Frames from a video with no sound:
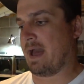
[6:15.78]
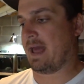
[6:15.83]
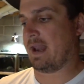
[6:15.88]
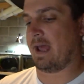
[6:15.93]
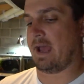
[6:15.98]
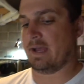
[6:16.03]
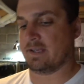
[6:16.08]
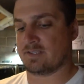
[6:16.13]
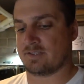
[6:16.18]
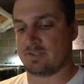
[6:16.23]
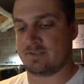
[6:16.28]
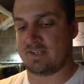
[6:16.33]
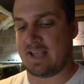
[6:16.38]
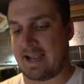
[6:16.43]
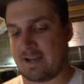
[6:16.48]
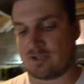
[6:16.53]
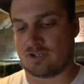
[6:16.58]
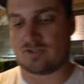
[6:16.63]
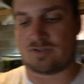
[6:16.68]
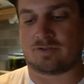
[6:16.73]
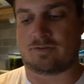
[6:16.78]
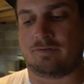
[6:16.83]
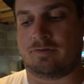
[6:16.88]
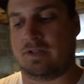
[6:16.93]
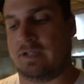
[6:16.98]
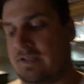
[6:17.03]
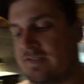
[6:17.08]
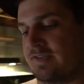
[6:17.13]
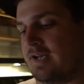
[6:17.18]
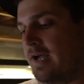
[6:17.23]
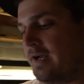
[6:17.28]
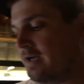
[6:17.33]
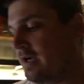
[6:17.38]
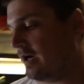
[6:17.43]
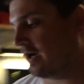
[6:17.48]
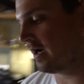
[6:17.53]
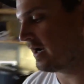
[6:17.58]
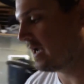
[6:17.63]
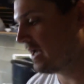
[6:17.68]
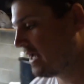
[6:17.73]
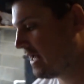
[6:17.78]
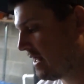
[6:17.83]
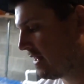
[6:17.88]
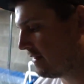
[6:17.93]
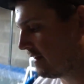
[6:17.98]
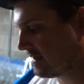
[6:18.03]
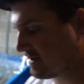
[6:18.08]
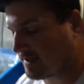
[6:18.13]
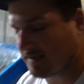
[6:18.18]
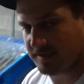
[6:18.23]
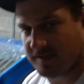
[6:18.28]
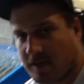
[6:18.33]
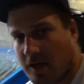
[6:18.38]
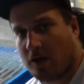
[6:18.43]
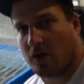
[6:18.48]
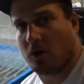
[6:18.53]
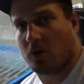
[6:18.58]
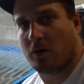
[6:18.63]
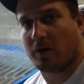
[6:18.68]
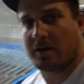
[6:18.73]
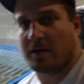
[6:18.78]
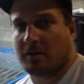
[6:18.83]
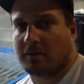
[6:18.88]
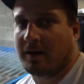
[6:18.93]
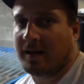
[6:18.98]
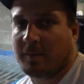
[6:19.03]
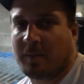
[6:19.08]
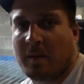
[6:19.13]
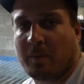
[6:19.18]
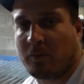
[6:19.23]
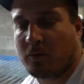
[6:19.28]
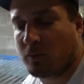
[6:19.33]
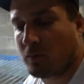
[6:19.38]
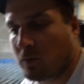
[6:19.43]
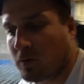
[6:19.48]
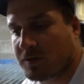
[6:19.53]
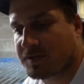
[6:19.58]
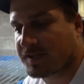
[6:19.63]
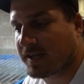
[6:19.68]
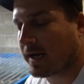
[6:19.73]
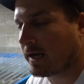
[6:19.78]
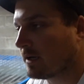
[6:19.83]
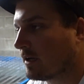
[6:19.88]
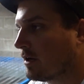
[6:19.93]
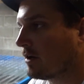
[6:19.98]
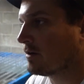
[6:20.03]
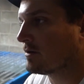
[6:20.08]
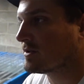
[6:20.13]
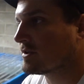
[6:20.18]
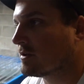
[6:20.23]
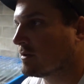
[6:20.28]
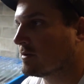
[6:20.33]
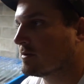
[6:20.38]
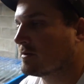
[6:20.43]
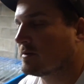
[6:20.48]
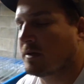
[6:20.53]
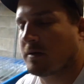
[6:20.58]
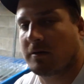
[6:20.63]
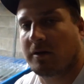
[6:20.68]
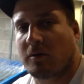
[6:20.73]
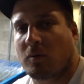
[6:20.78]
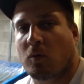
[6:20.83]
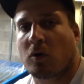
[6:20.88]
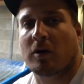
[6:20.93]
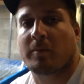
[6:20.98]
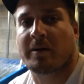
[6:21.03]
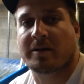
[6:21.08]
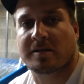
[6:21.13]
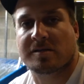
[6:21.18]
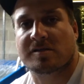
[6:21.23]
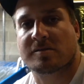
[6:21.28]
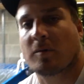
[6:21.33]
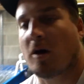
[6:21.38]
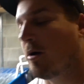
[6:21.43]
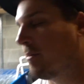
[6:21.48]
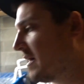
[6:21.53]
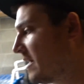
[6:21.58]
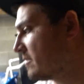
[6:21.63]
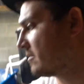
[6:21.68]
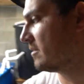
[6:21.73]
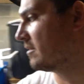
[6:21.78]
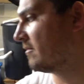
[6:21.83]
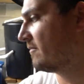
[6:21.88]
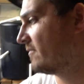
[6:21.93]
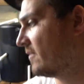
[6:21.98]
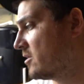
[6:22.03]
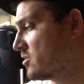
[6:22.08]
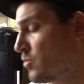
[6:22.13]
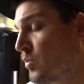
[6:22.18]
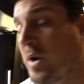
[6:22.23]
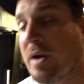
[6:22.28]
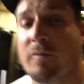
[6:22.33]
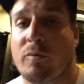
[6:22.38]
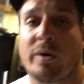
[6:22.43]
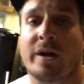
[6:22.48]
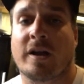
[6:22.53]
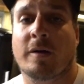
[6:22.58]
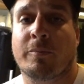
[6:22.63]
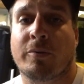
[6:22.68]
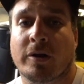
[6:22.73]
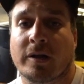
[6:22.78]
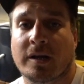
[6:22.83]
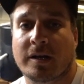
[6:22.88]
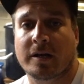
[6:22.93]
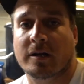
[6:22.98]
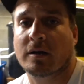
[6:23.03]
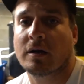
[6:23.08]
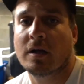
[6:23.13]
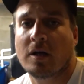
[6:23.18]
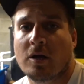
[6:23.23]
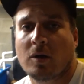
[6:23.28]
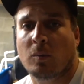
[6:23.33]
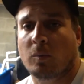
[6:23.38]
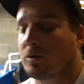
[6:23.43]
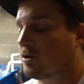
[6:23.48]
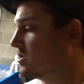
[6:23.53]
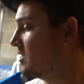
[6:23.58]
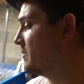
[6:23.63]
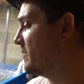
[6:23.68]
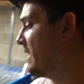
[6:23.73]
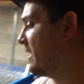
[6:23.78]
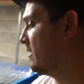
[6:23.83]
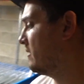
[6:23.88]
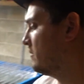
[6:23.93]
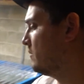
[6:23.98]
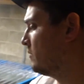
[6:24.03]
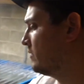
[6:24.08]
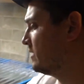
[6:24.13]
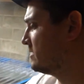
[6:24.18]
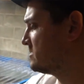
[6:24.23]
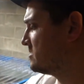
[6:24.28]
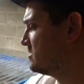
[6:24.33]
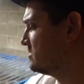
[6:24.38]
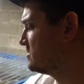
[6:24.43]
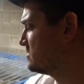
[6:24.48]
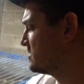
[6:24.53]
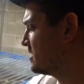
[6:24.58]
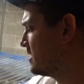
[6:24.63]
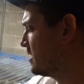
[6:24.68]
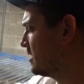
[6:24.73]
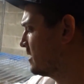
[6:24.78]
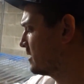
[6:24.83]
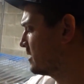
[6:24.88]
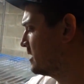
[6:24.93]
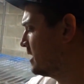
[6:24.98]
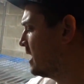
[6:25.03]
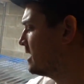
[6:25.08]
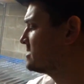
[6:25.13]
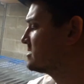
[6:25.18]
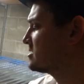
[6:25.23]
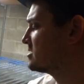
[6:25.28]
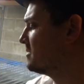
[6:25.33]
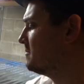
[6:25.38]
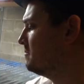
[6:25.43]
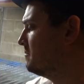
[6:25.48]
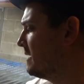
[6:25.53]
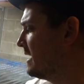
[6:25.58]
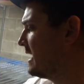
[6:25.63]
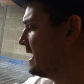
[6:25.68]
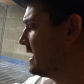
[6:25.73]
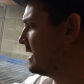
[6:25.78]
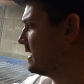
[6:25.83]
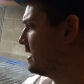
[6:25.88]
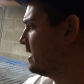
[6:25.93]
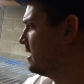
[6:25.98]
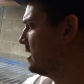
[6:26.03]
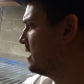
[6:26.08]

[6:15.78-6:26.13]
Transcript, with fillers: badass, Zach just threw these on here. This is so, a lot of people were saying, you know, so you worry about the smallmouth of the fish. Whatever we end up putting in here, we'll jump out. Well, this is a custom-made